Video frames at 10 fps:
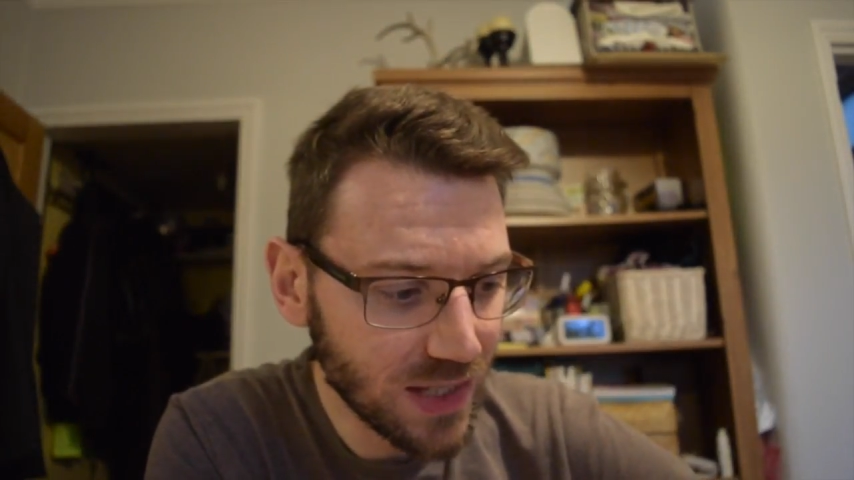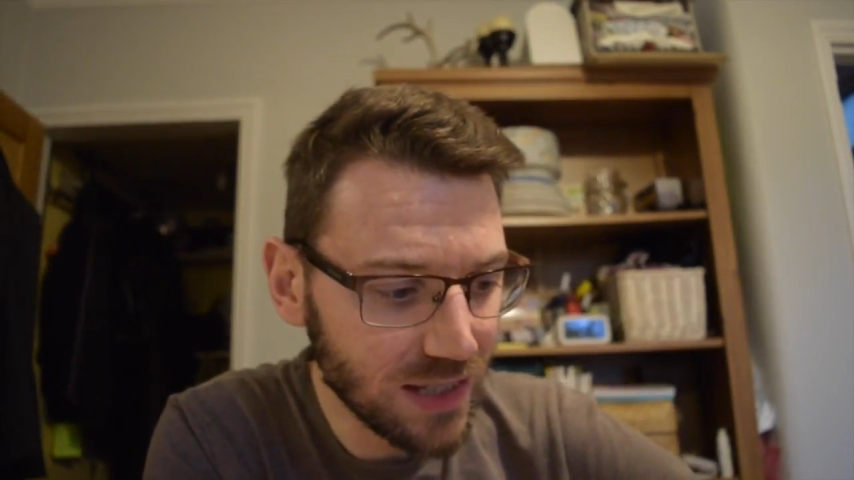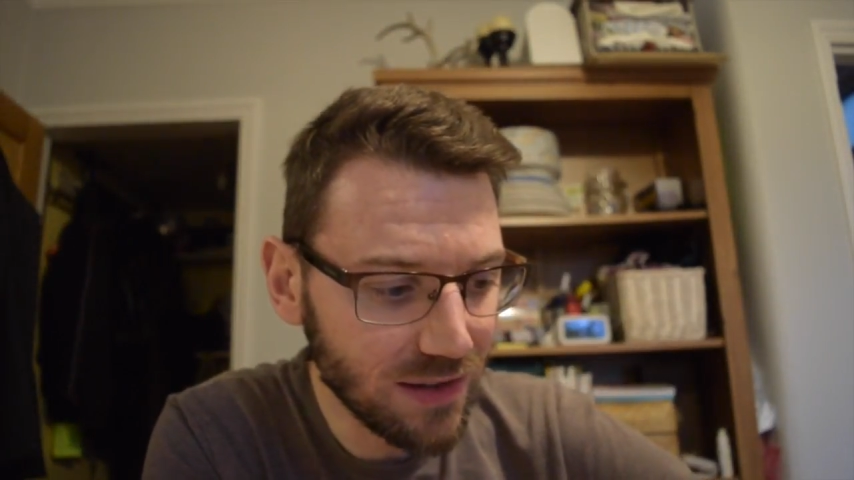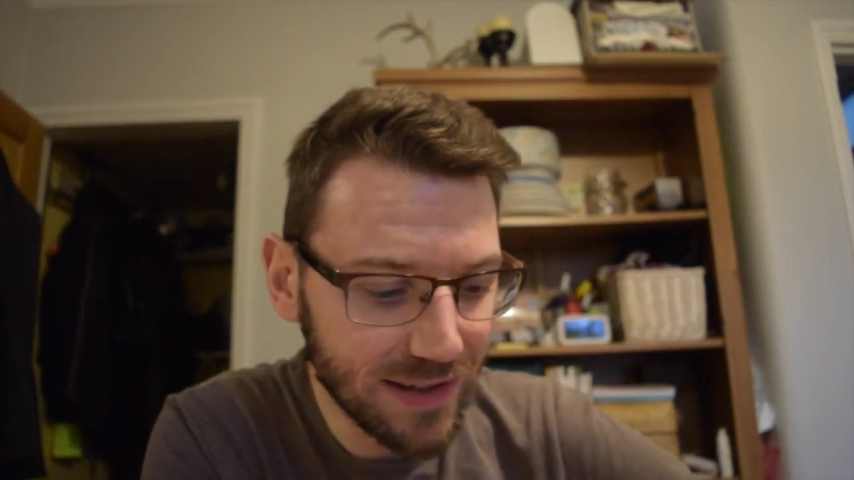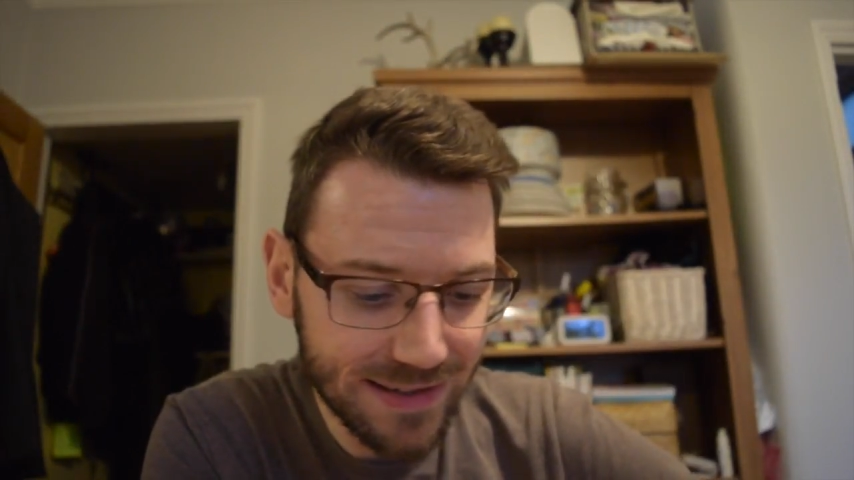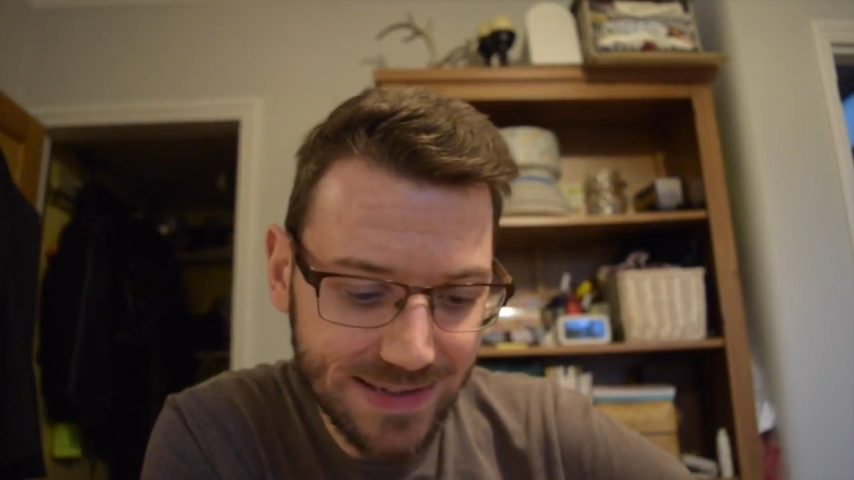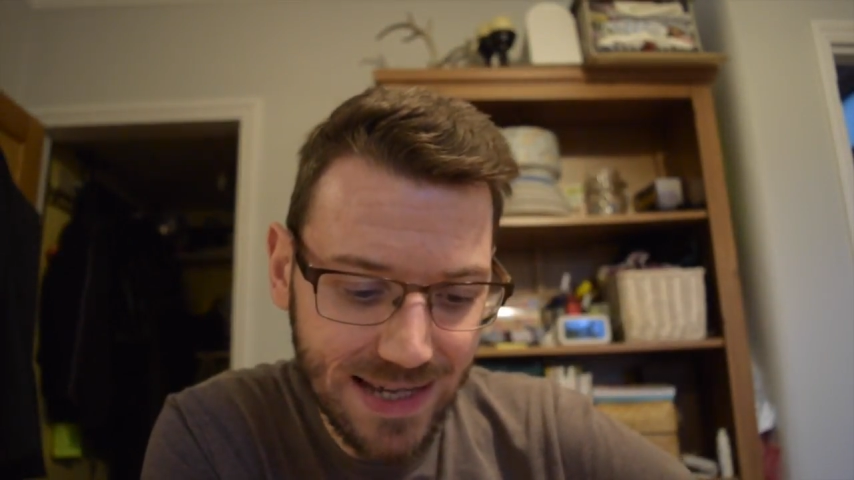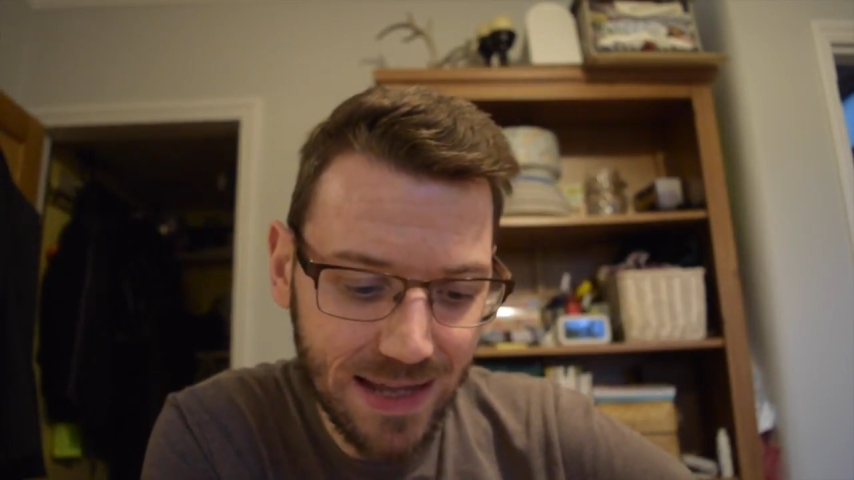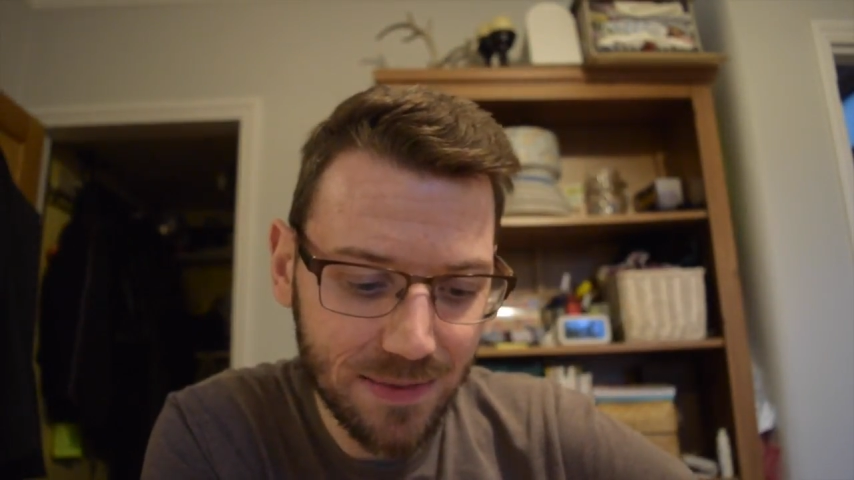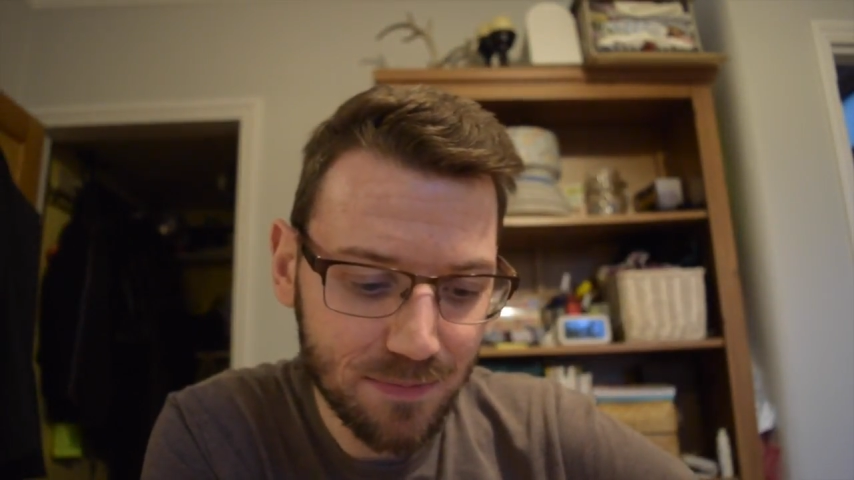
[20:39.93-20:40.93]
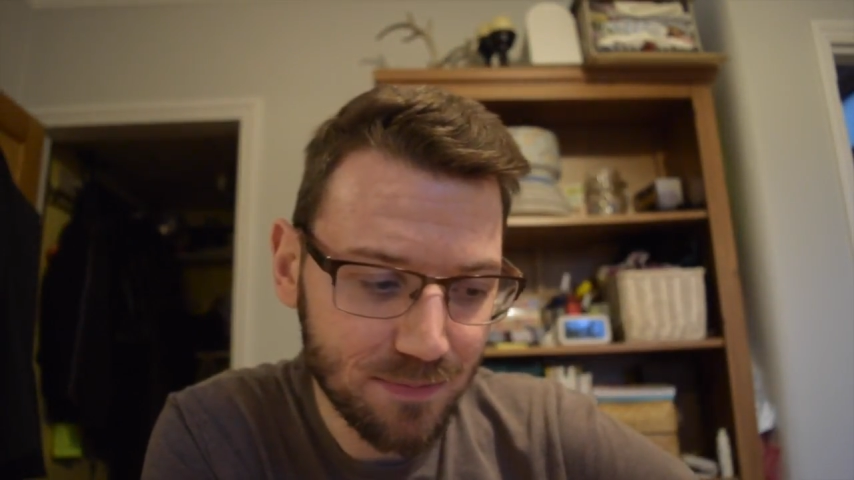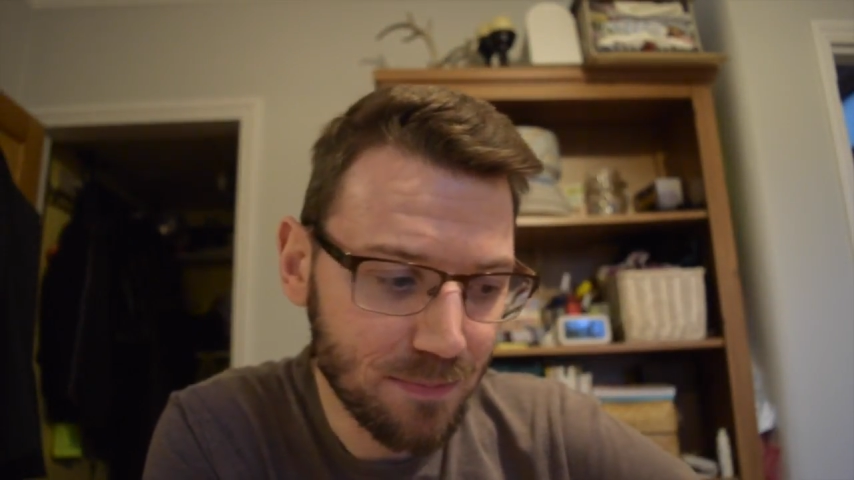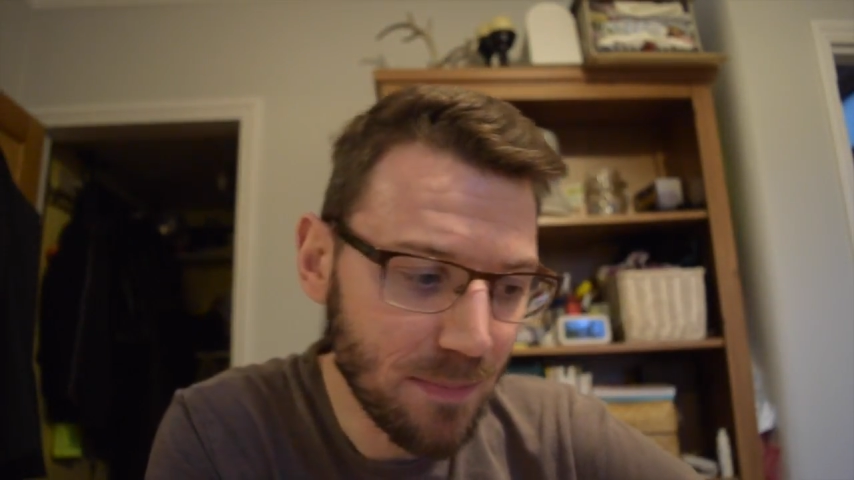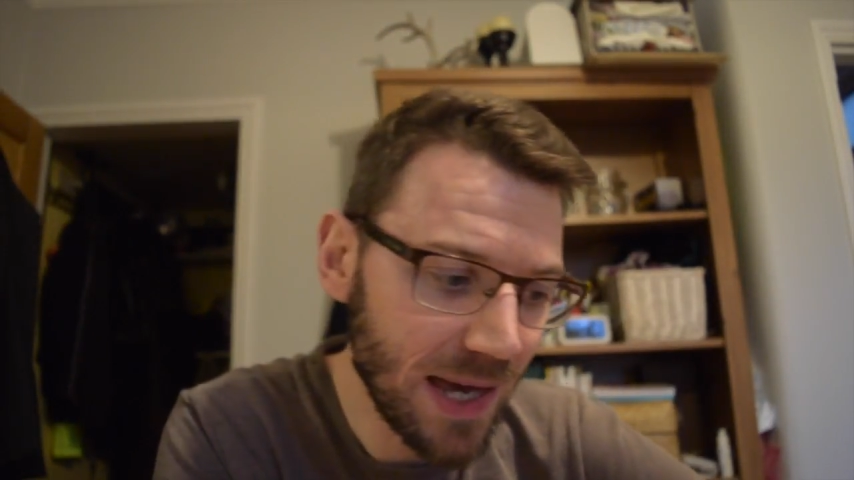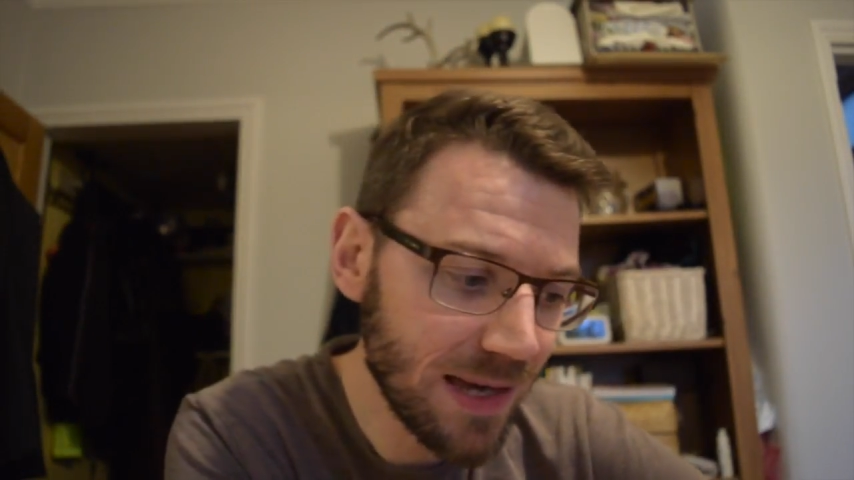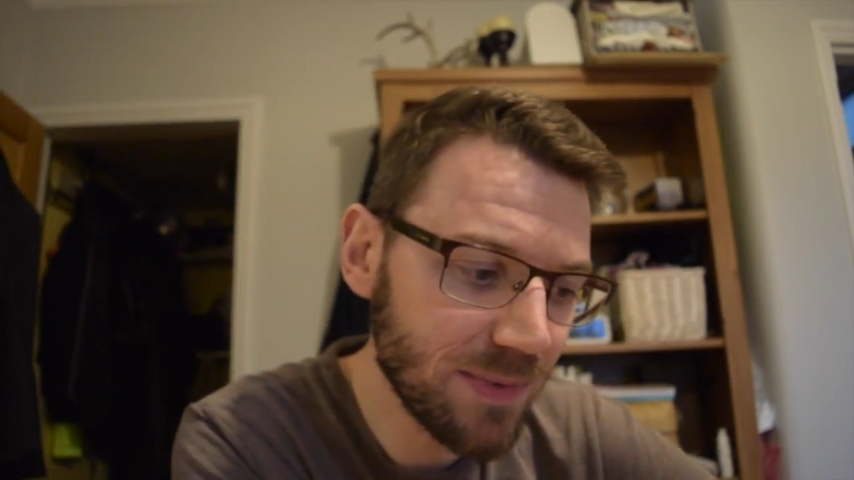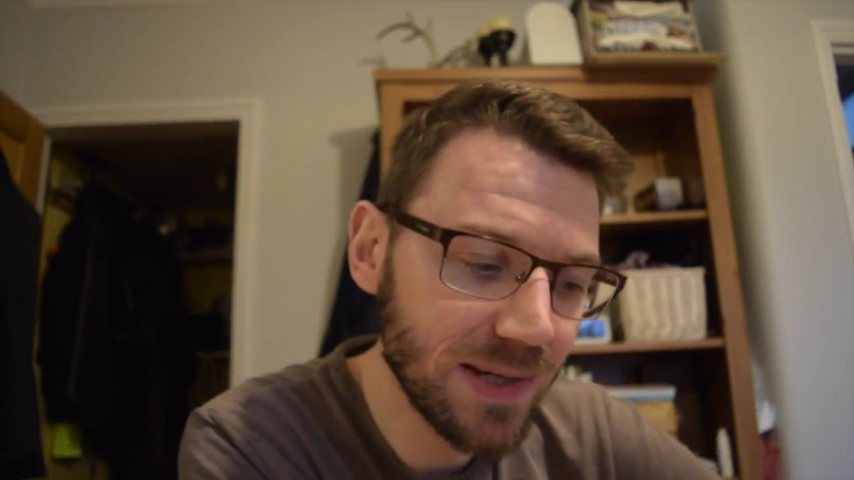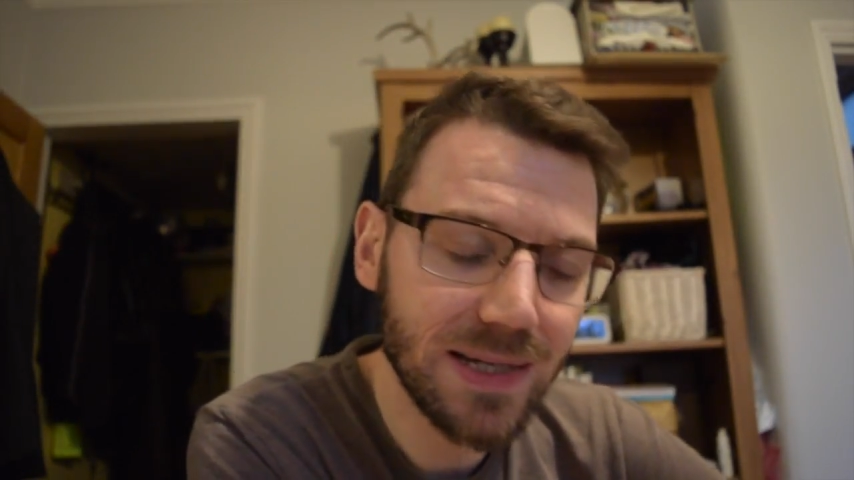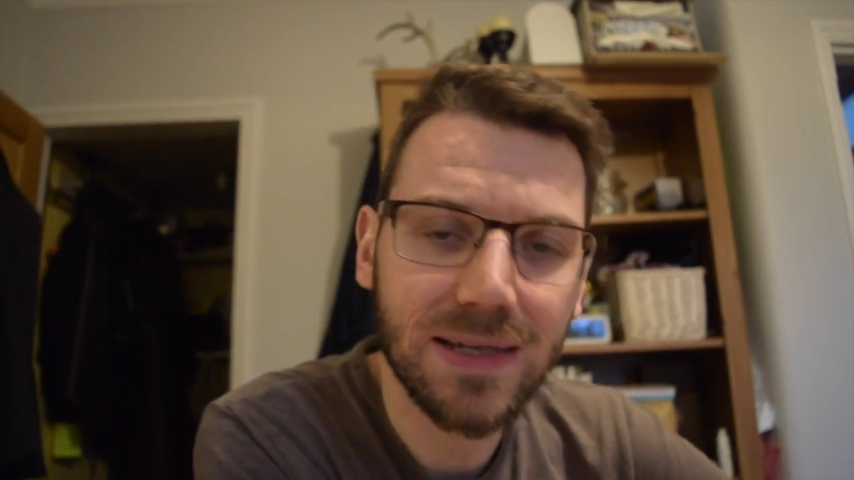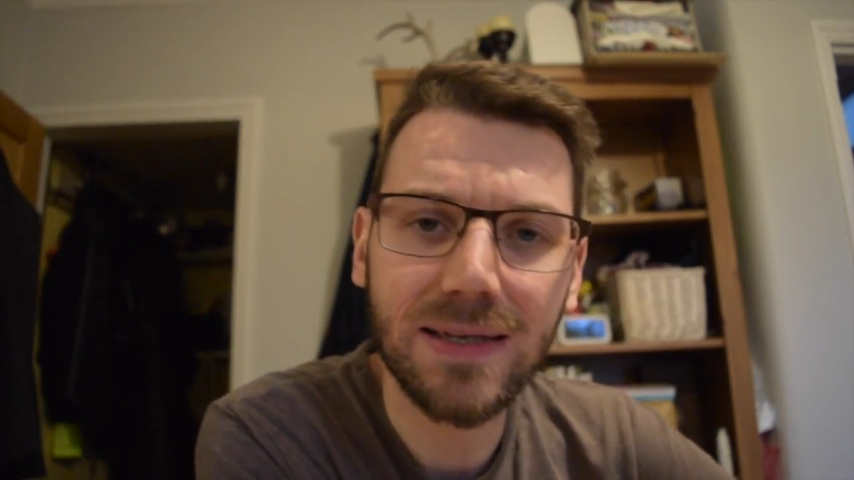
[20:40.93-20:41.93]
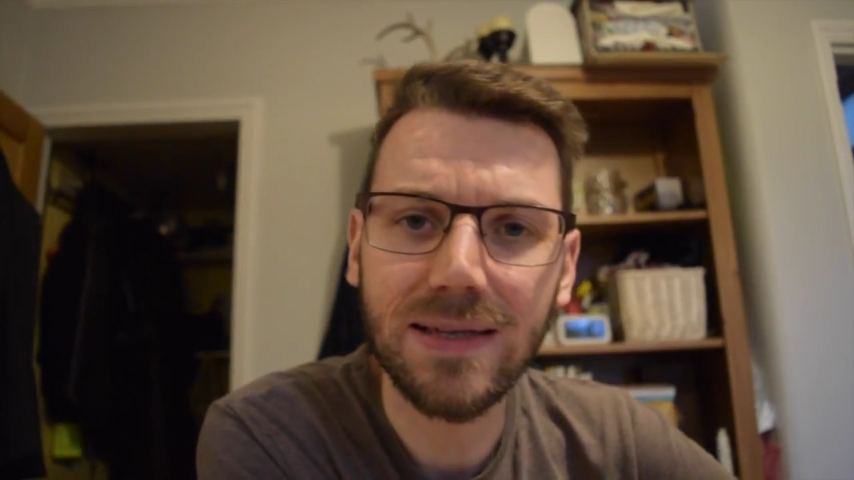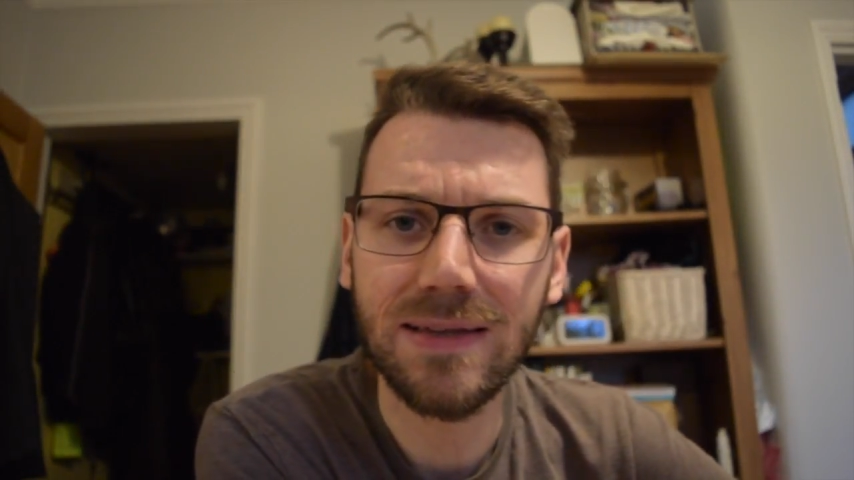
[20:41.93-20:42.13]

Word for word: like I said, maybe